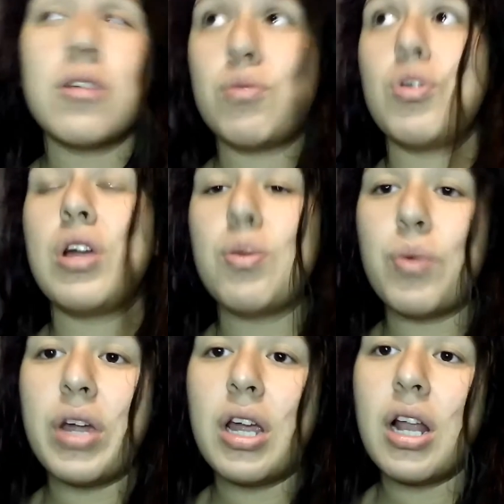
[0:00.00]

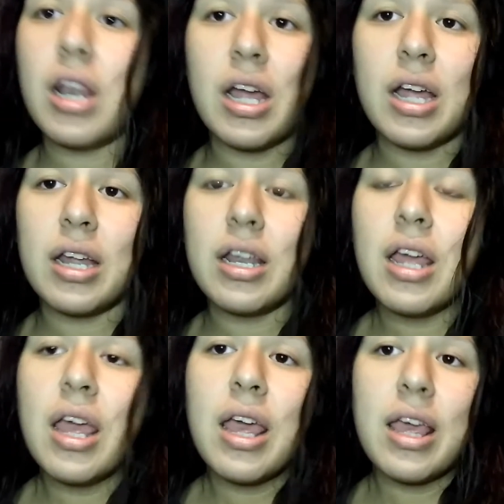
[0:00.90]
online
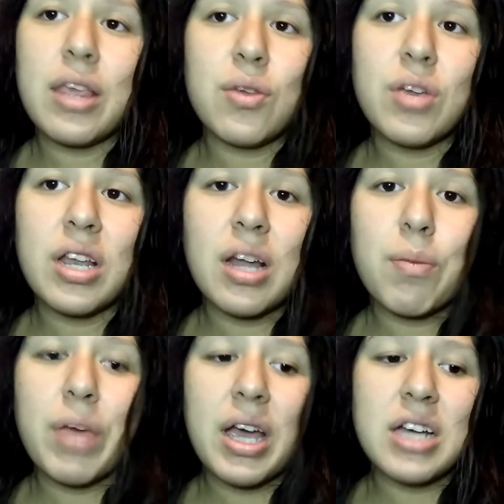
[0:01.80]
you cannot
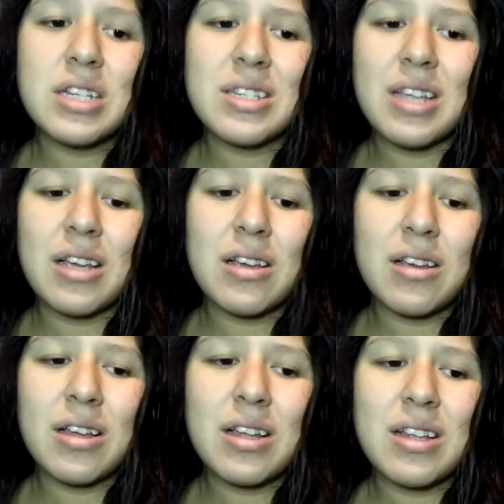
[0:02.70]
pass, like,
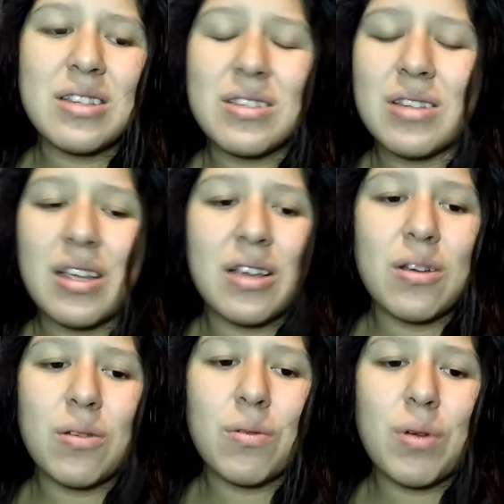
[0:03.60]
it's like
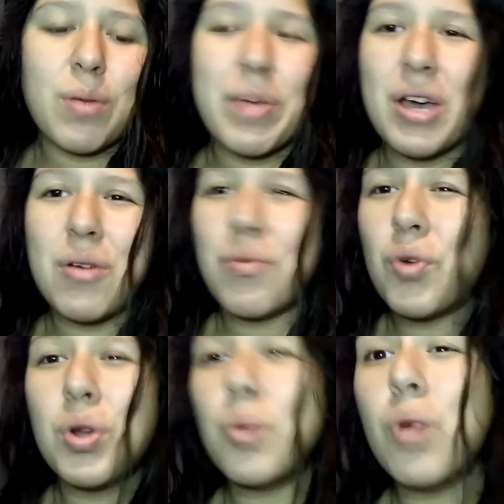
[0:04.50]
about
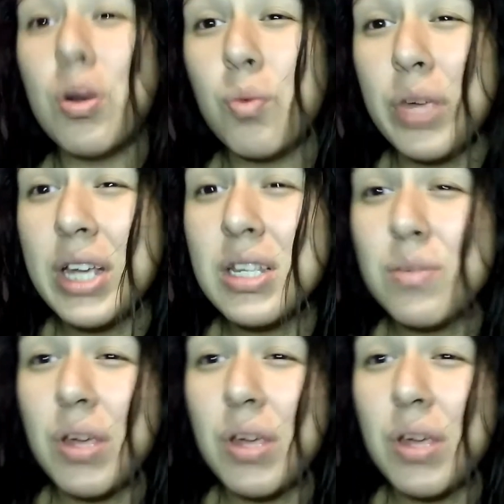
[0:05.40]
41 weeks